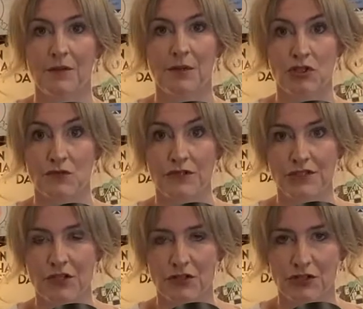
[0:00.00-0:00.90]
I shall
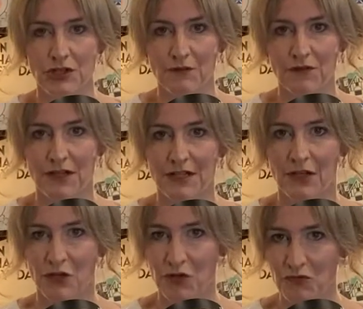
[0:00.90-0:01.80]
research it and find out
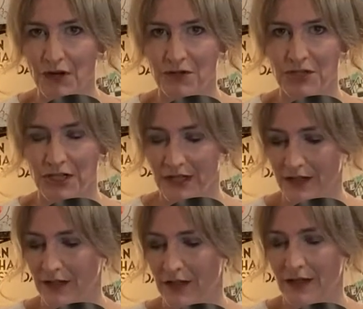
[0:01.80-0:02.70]
who wrote it
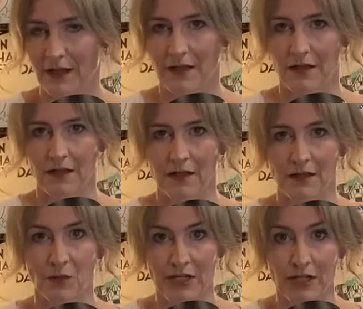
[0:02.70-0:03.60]

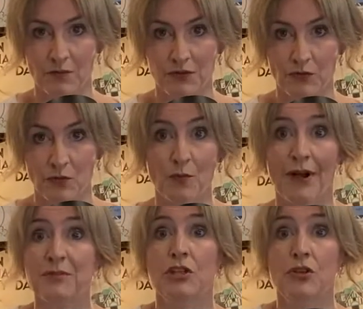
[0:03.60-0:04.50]
and when it comes from. Or
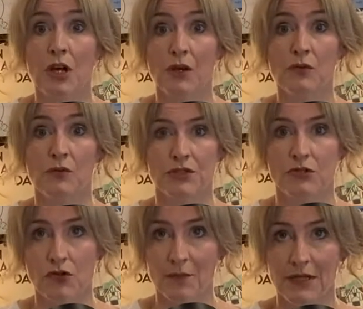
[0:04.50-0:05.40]
perhaps you know, so
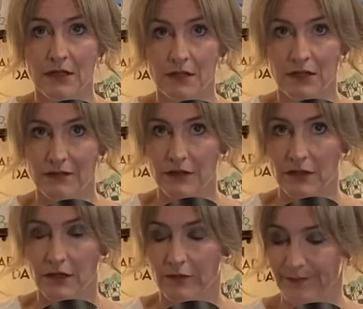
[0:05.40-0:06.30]
drop me a line if you know.